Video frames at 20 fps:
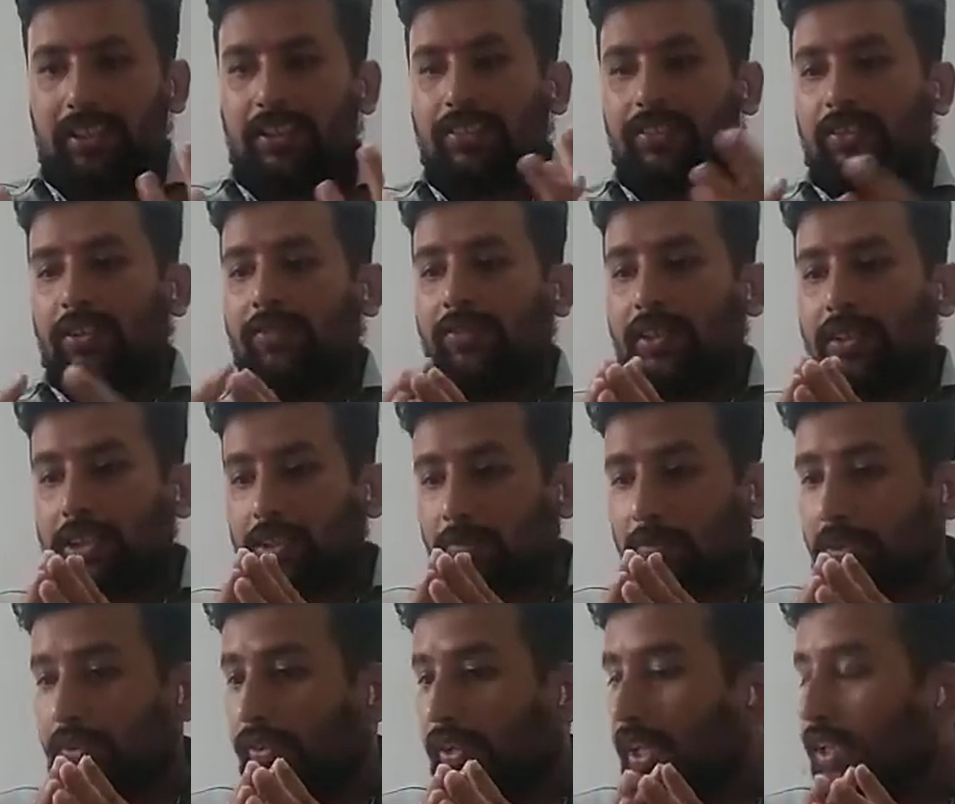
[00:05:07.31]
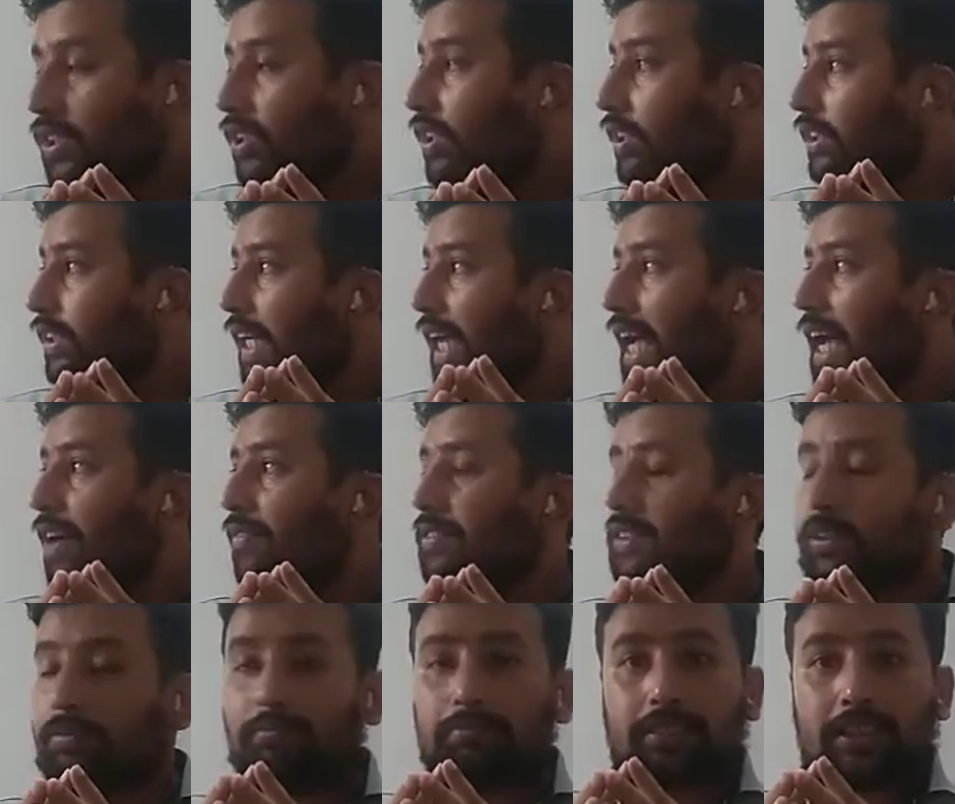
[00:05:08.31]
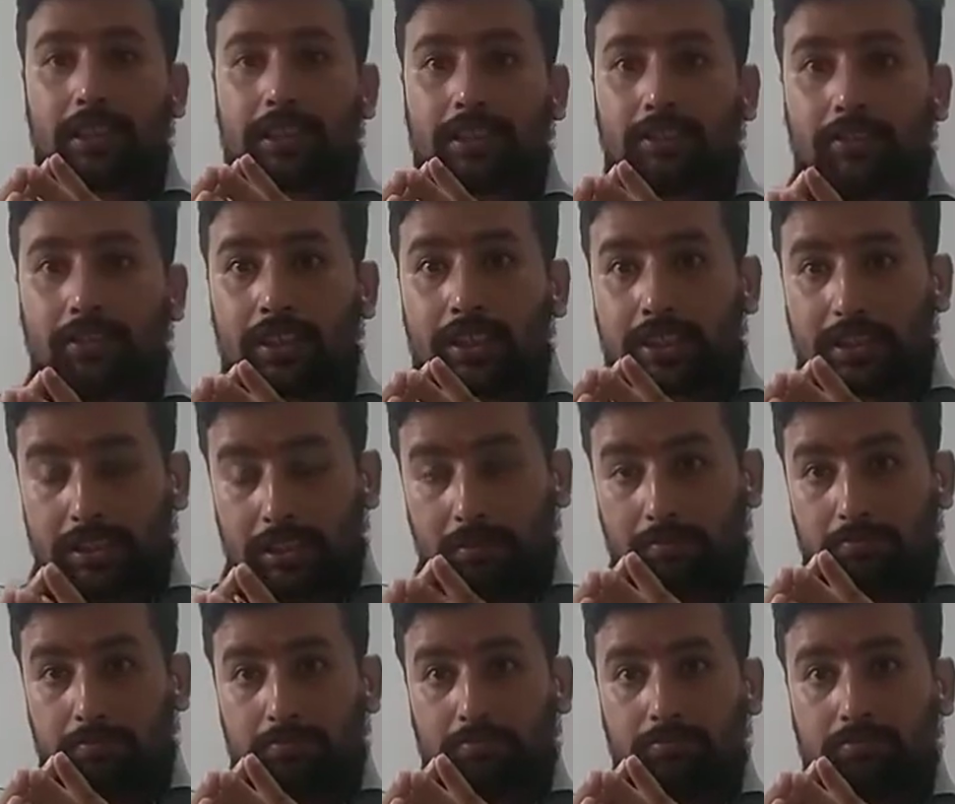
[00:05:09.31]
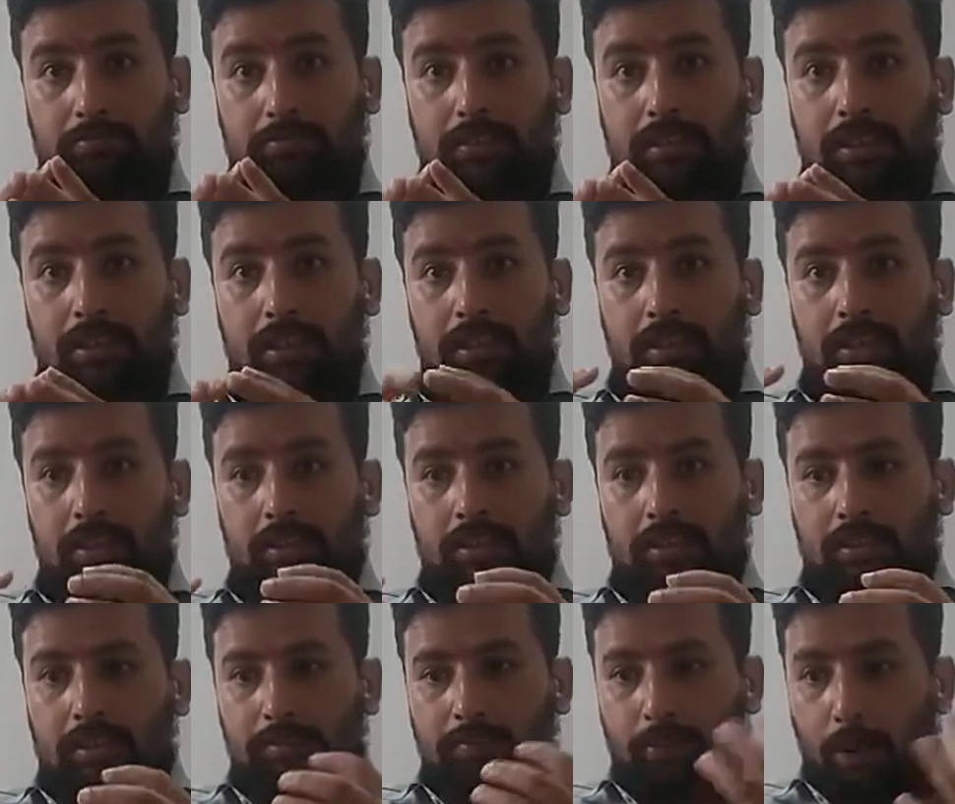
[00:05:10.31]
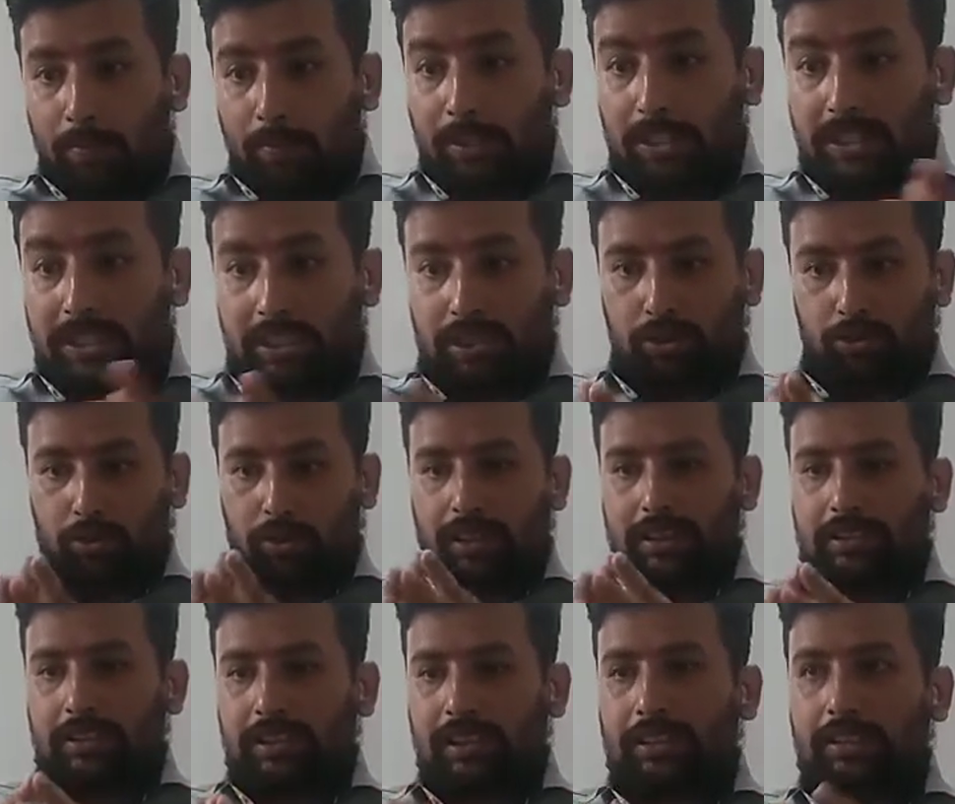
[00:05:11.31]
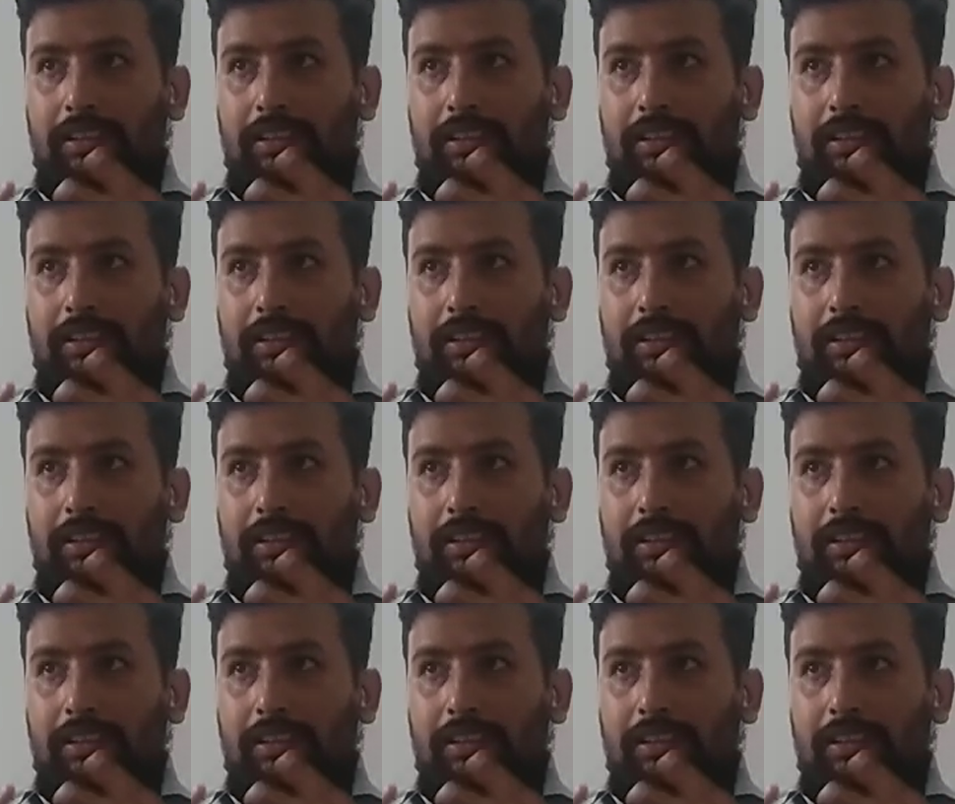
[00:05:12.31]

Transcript: Reversible reactions have some categories, some properties, you can say.